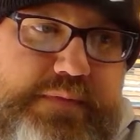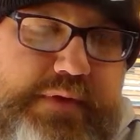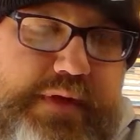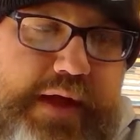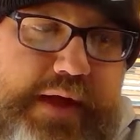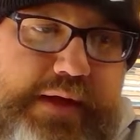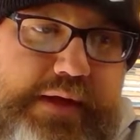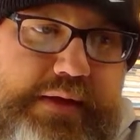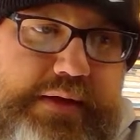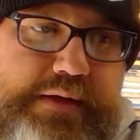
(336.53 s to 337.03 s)

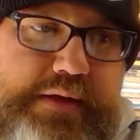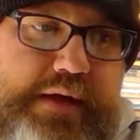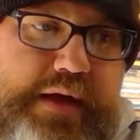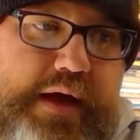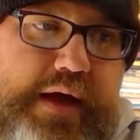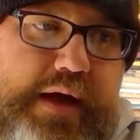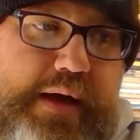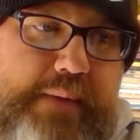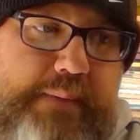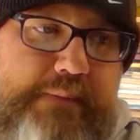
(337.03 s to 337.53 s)
like,
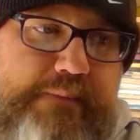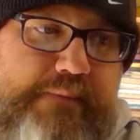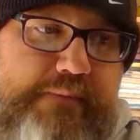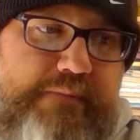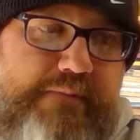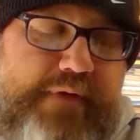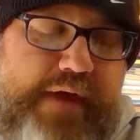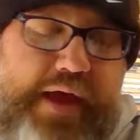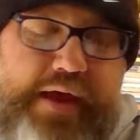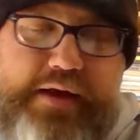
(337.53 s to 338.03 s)

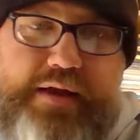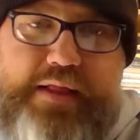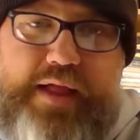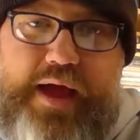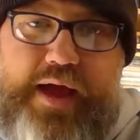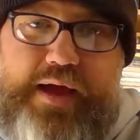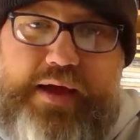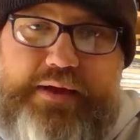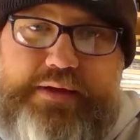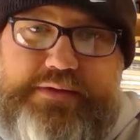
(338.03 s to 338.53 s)

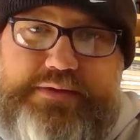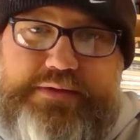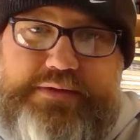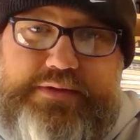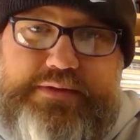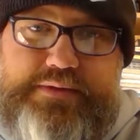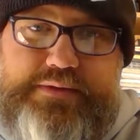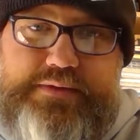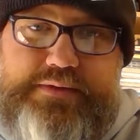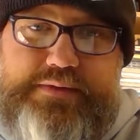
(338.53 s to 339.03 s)

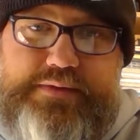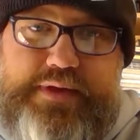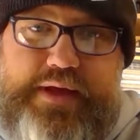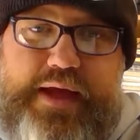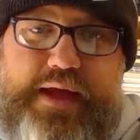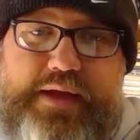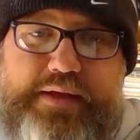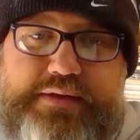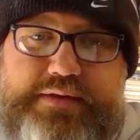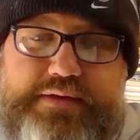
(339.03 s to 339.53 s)
vandalized the
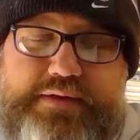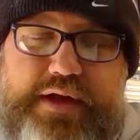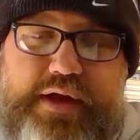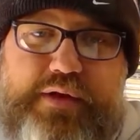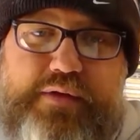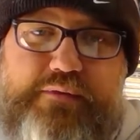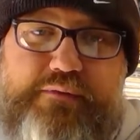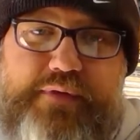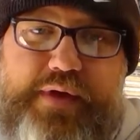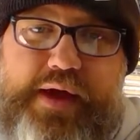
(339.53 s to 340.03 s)

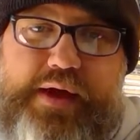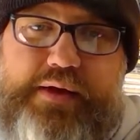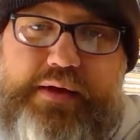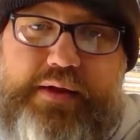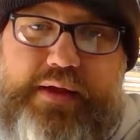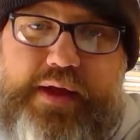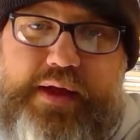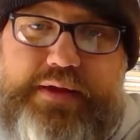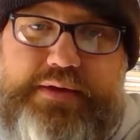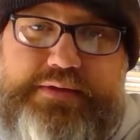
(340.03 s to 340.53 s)
headstone,
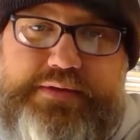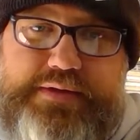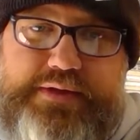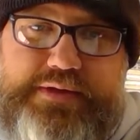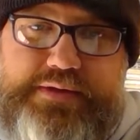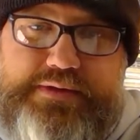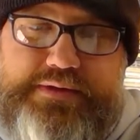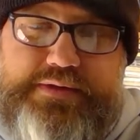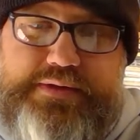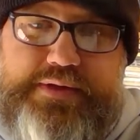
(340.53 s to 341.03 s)
vandalized
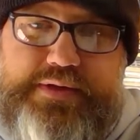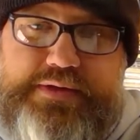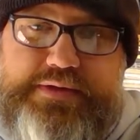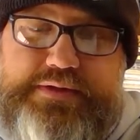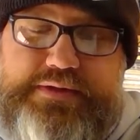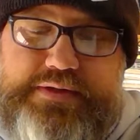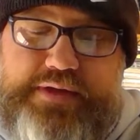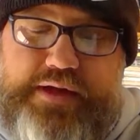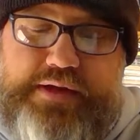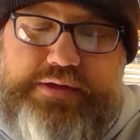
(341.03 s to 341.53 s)
his
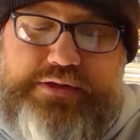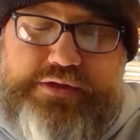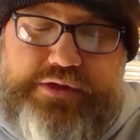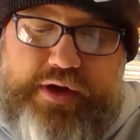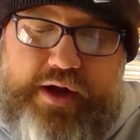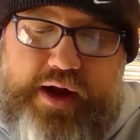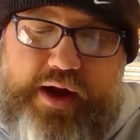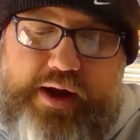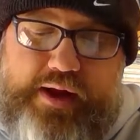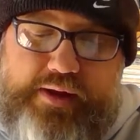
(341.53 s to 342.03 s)
son's
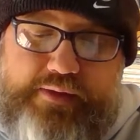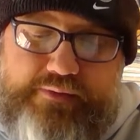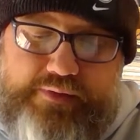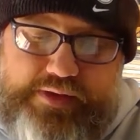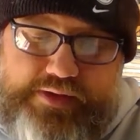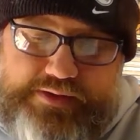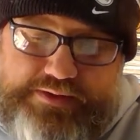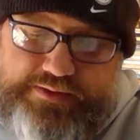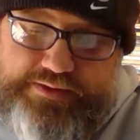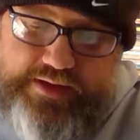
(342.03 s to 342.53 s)
grave.
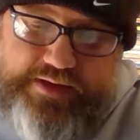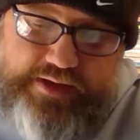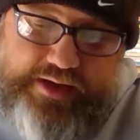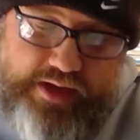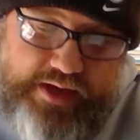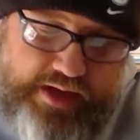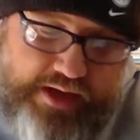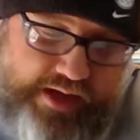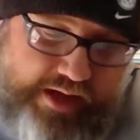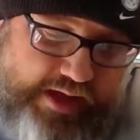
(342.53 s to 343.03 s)
And he said,
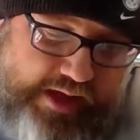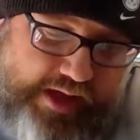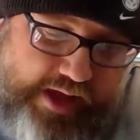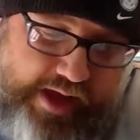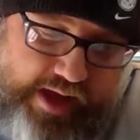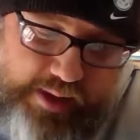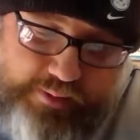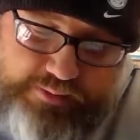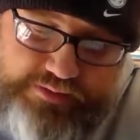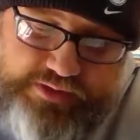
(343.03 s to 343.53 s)

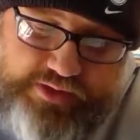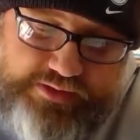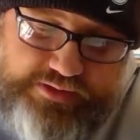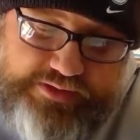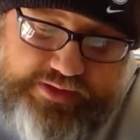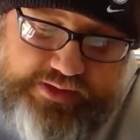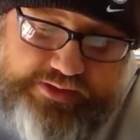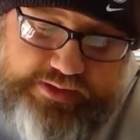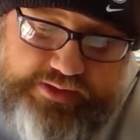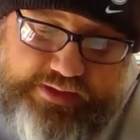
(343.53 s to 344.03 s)
I was all
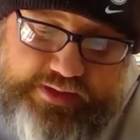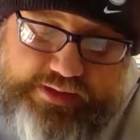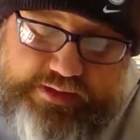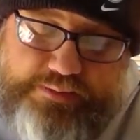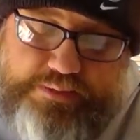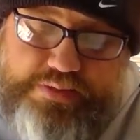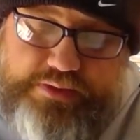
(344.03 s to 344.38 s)
set to let the